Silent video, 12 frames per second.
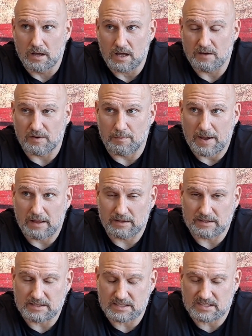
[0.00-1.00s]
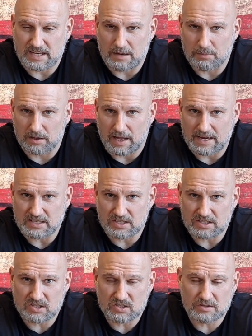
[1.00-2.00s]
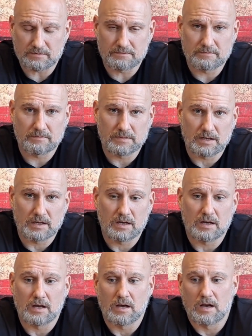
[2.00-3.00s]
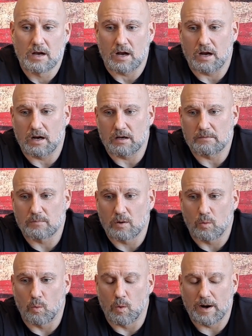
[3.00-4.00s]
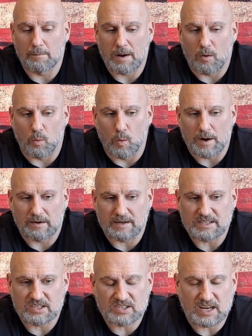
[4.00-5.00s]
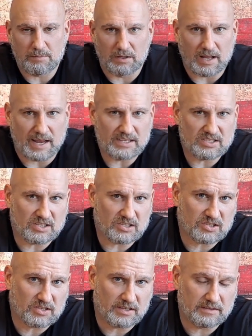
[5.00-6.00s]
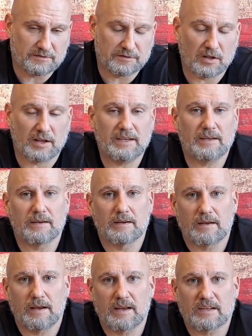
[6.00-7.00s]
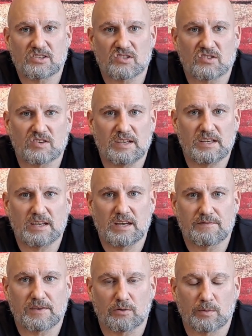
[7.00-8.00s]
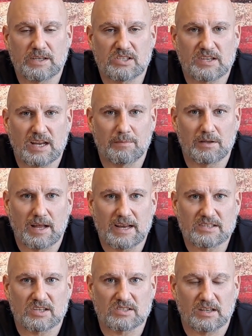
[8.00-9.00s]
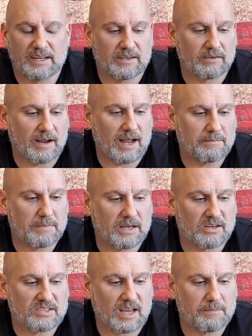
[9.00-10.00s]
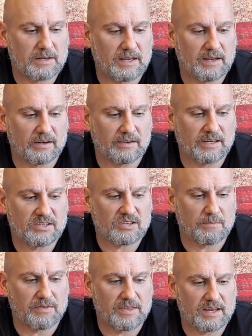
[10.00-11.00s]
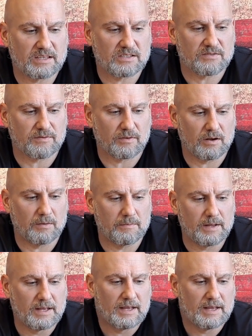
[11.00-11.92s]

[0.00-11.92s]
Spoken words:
if a pellet destabilizes, where it destabilizes in flight, and see if it restabilizes later on, because I've been hearing some things from